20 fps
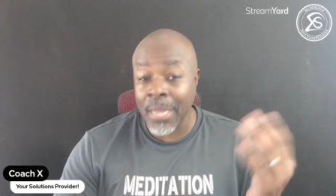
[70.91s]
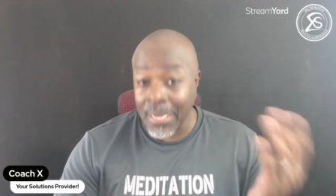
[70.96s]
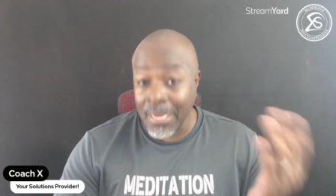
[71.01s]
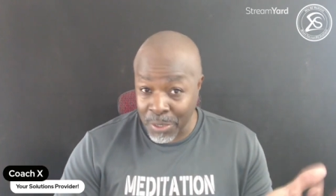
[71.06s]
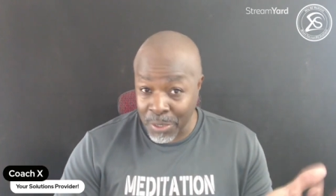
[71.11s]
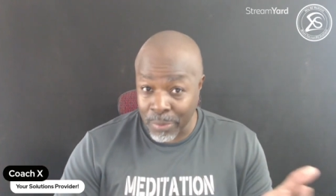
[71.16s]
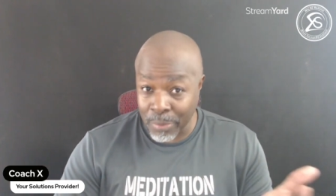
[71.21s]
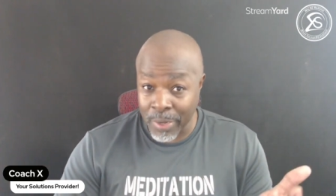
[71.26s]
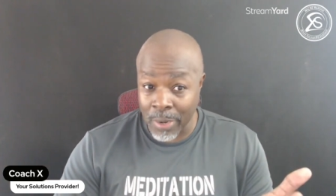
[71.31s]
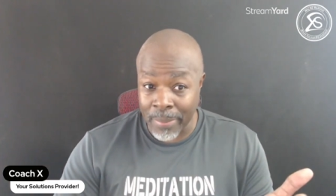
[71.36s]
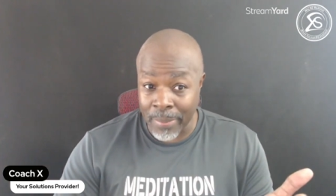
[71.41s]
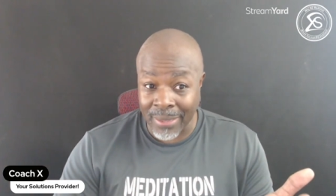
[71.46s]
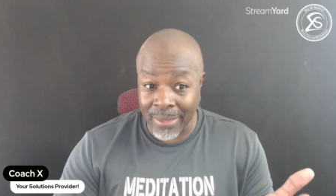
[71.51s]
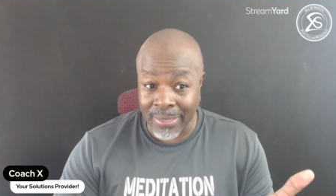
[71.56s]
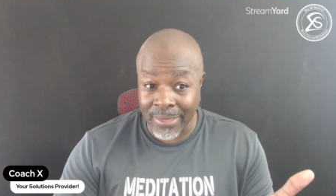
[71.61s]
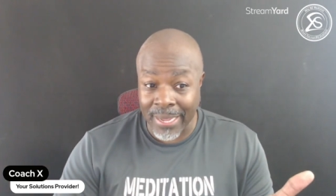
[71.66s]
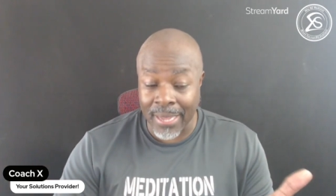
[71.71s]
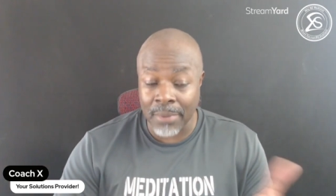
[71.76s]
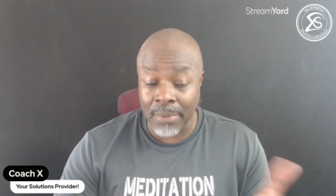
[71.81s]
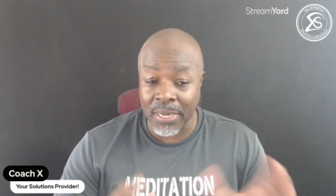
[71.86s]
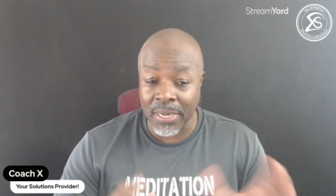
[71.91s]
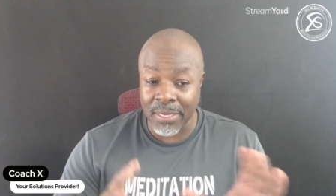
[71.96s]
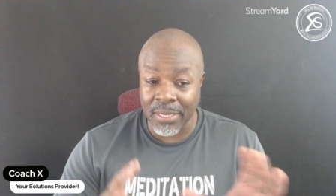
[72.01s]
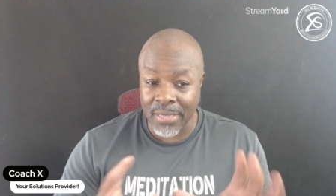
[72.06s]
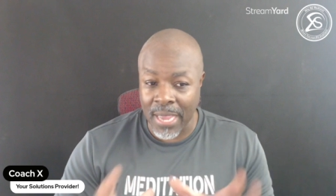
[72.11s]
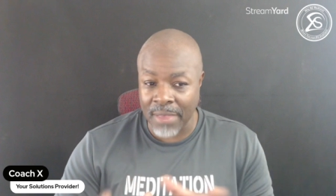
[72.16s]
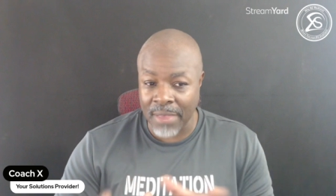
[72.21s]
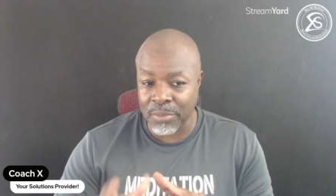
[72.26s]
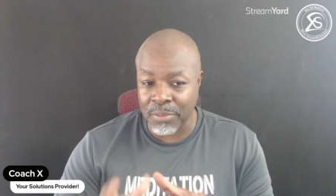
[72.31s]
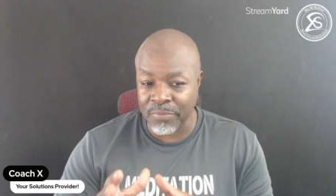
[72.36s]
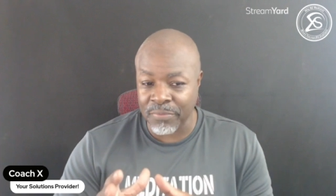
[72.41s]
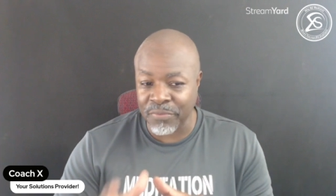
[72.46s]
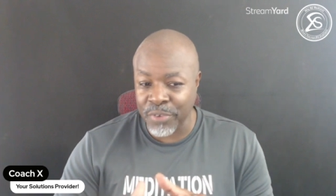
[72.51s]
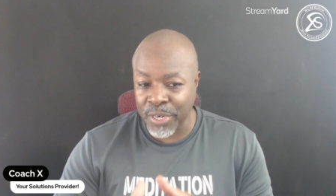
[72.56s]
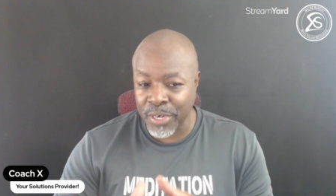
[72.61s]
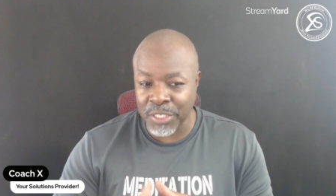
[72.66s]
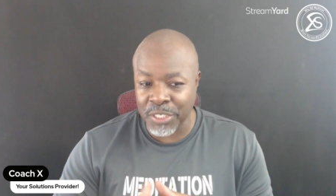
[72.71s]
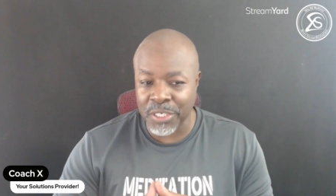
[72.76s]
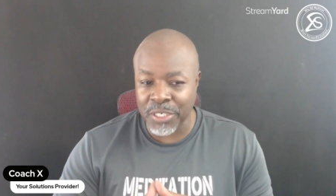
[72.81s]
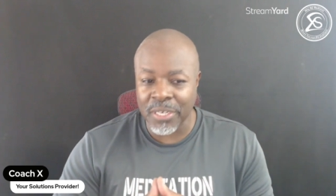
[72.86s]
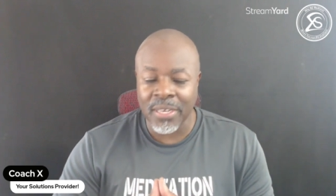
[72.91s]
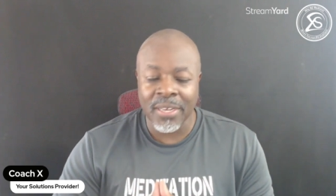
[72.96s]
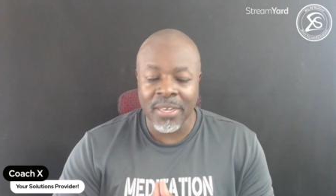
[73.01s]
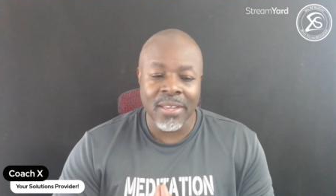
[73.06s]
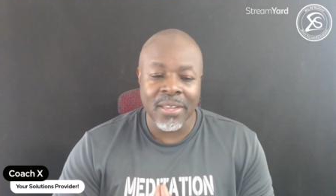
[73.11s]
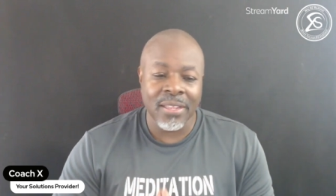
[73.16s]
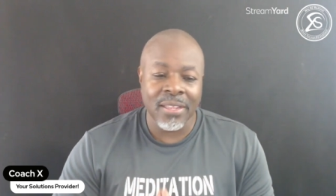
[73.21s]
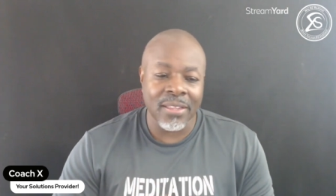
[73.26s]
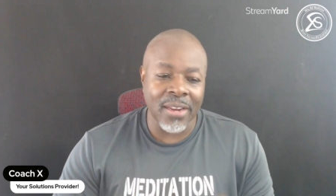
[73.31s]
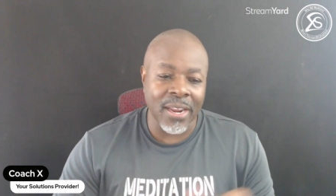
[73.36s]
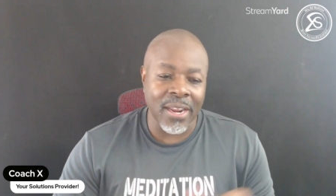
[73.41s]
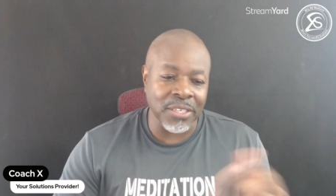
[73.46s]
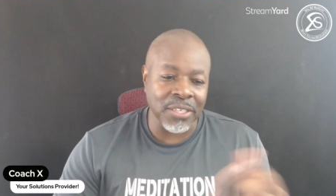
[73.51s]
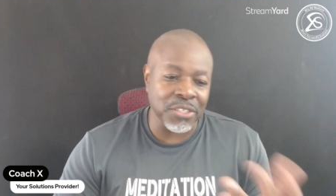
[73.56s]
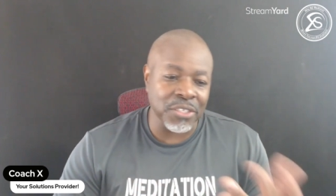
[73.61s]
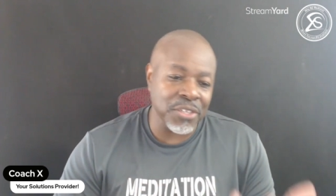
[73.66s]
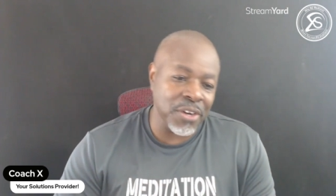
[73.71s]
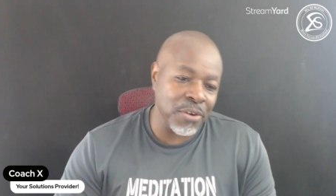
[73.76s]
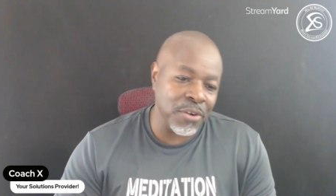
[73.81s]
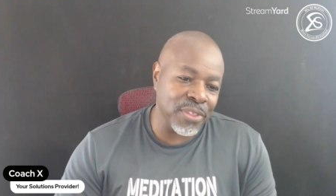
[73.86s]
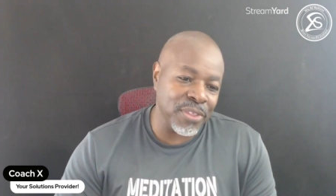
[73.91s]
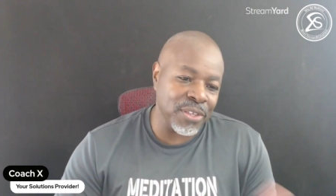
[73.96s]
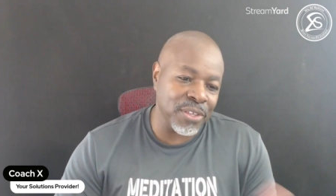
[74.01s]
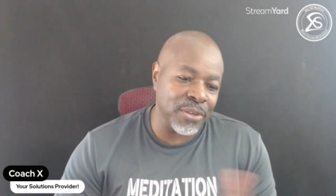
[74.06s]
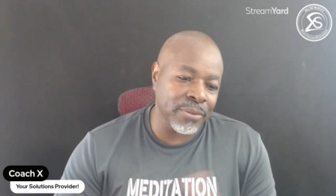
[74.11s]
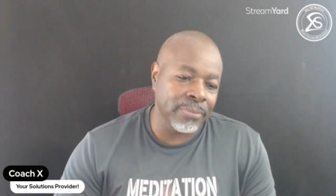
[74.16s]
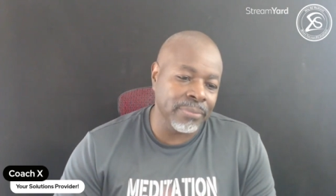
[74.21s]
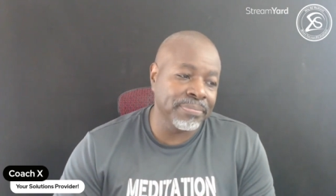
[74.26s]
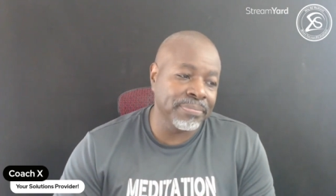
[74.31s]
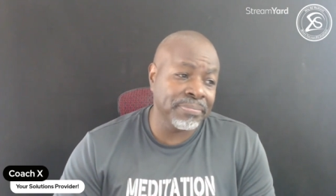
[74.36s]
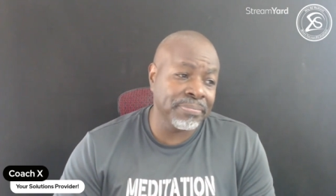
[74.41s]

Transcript: a little bit about that because I have some footage that I can share with you,